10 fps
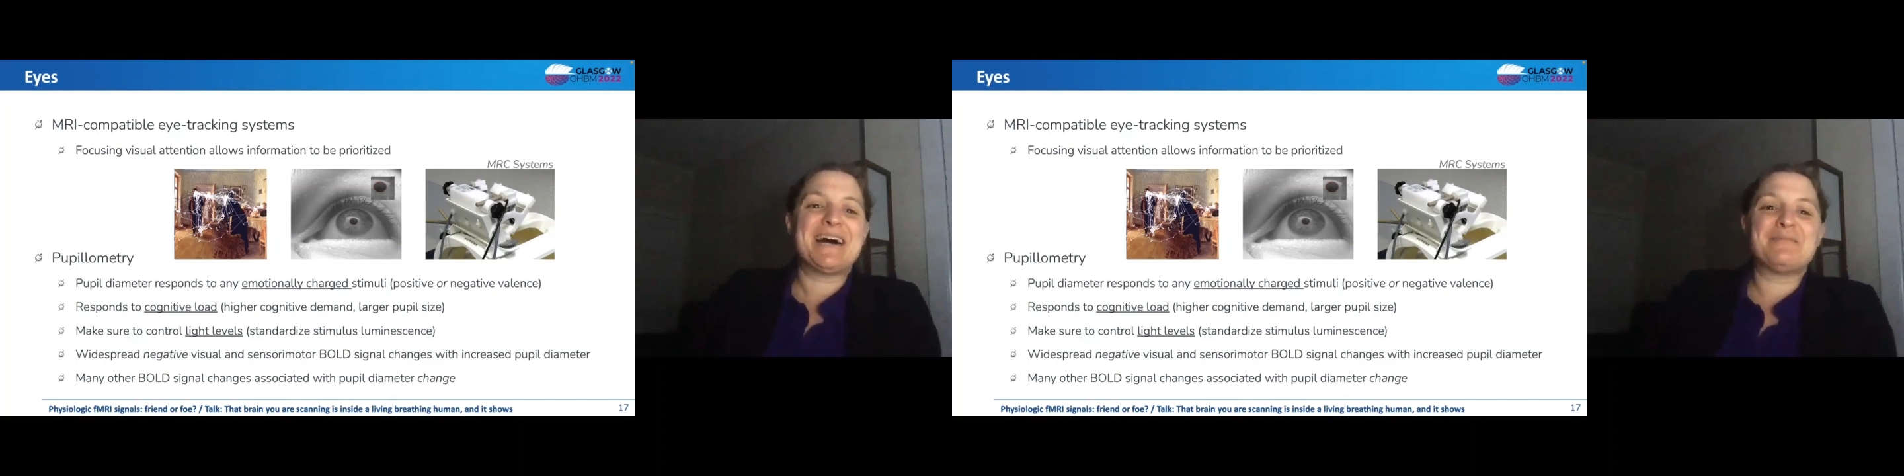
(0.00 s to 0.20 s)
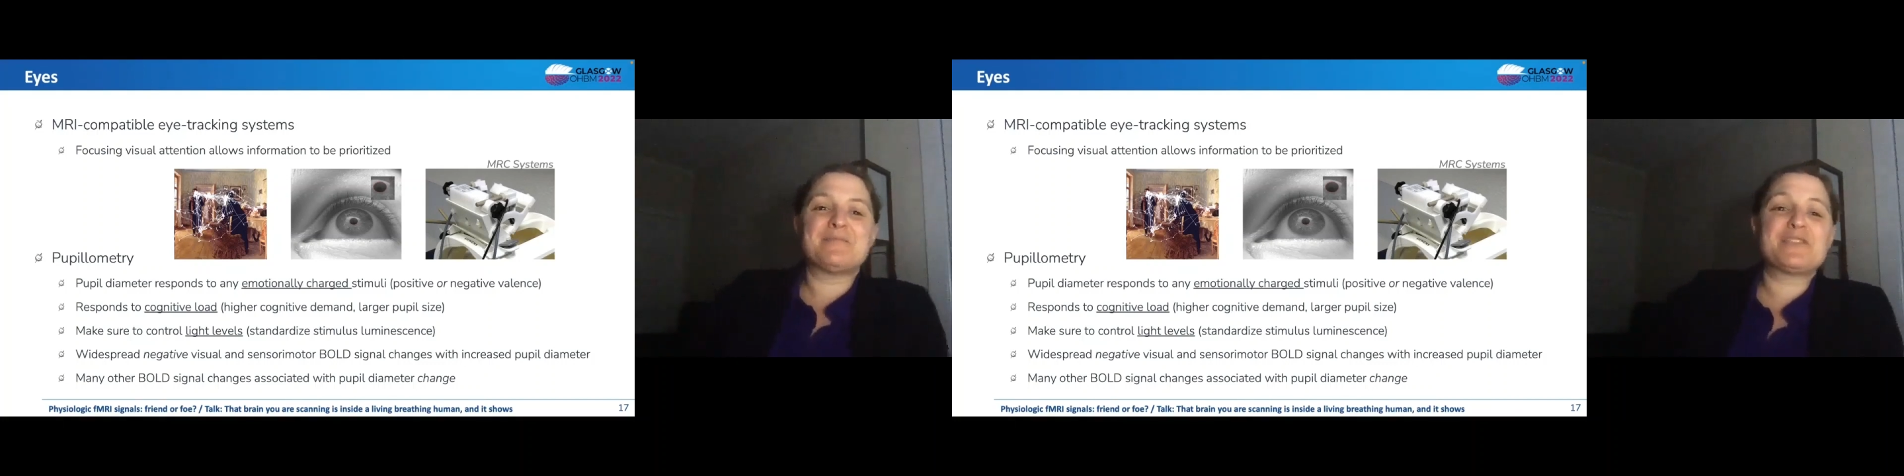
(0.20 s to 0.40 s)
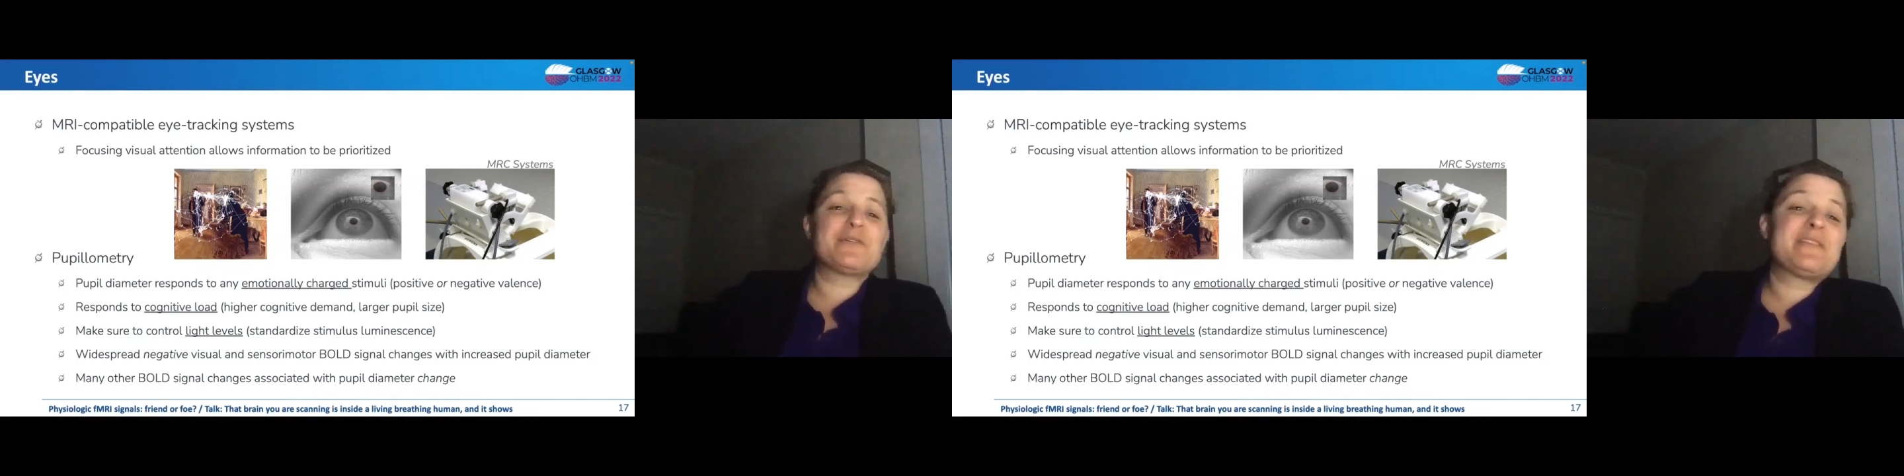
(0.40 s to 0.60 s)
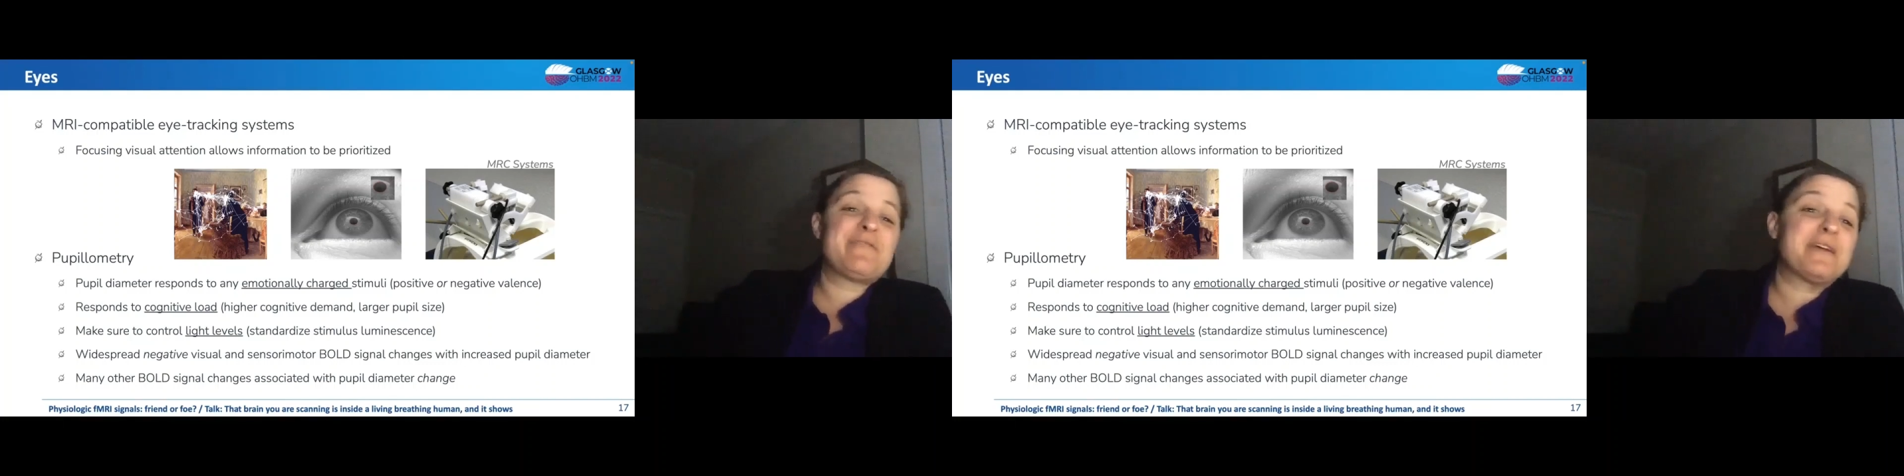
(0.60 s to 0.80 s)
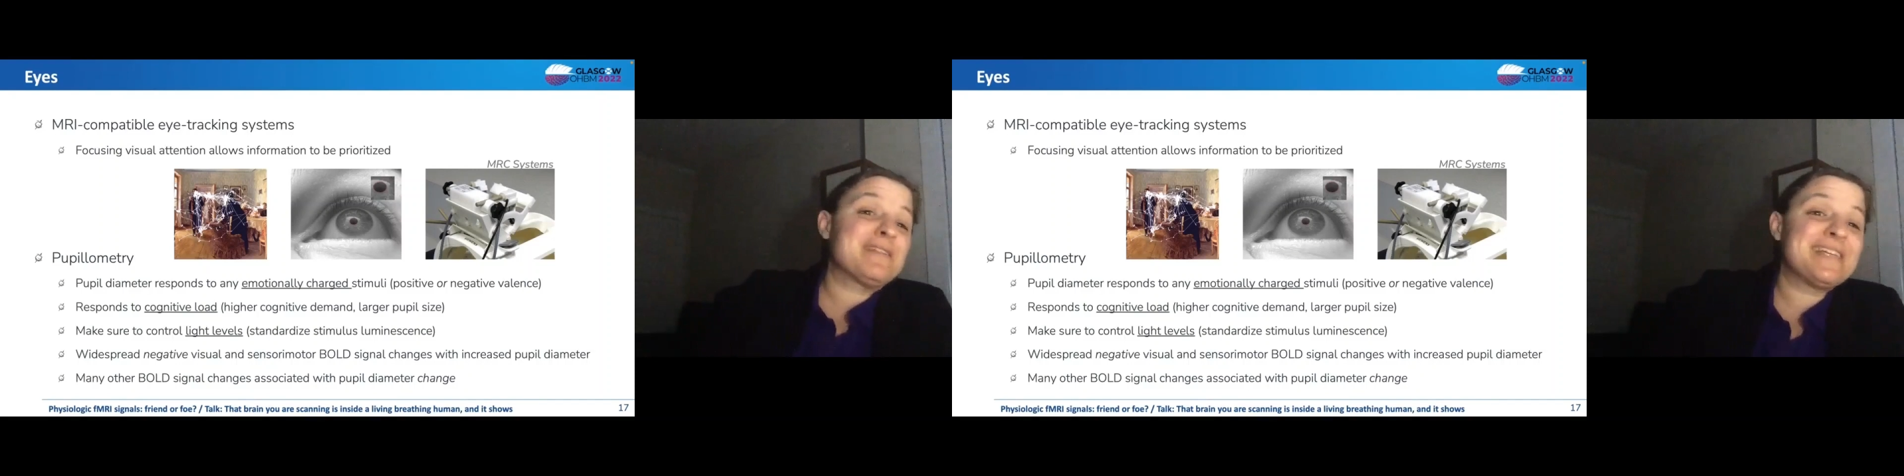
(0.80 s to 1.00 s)
So at the
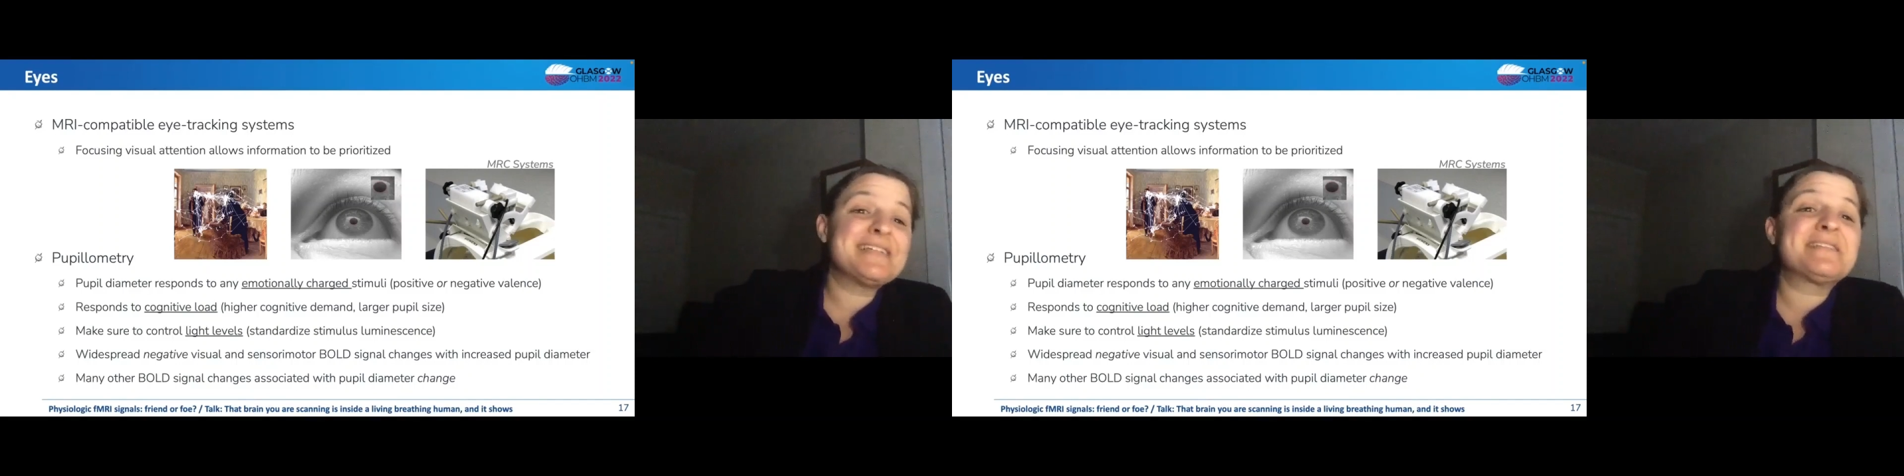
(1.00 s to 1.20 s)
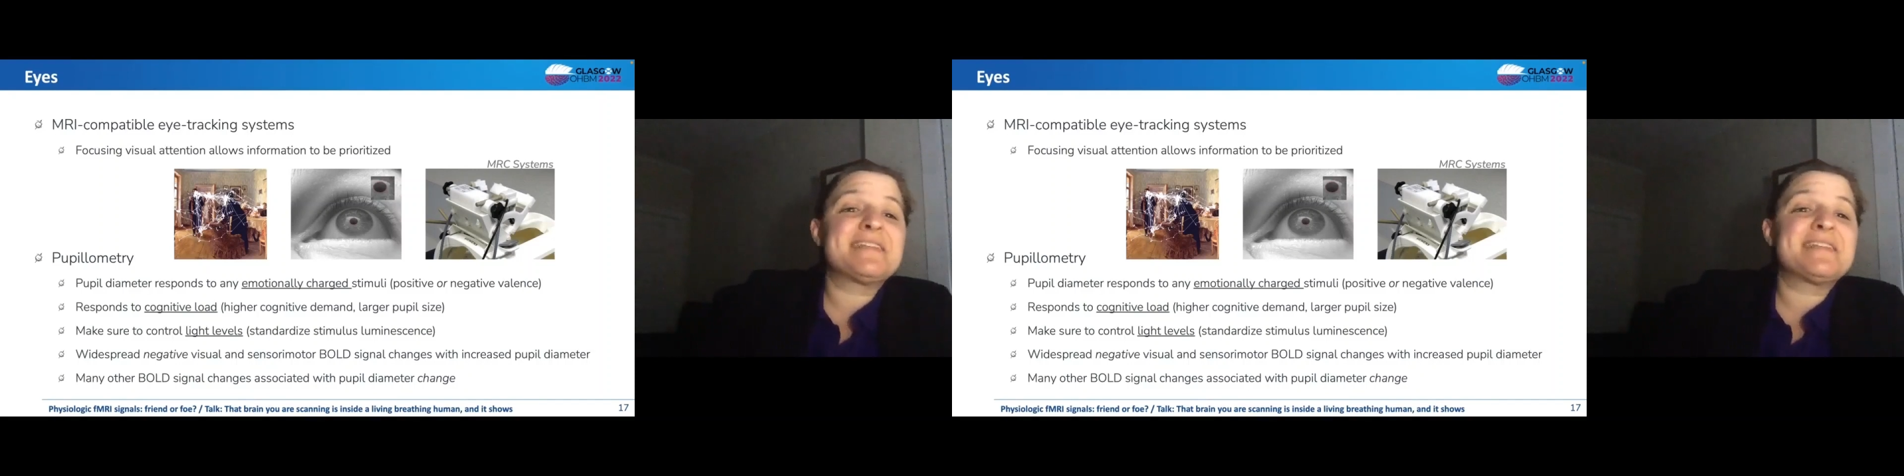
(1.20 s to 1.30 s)
very least,